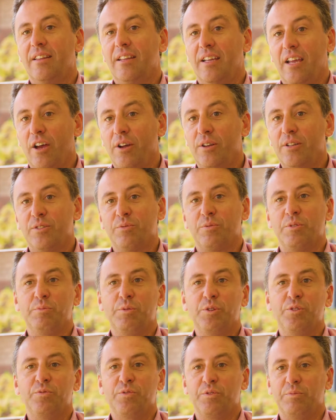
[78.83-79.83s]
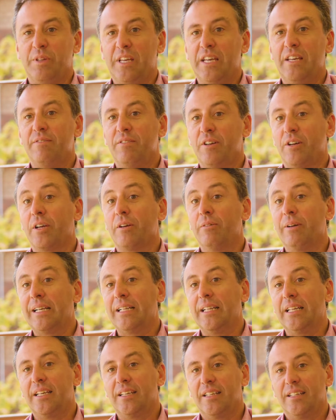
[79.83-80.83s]
the odour is removed from the air very
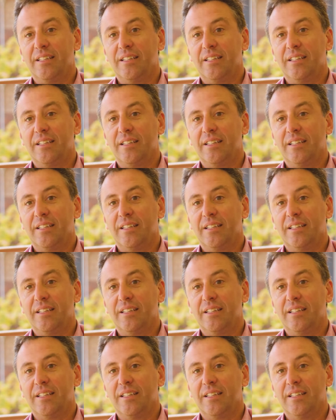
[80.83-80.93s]
quickly.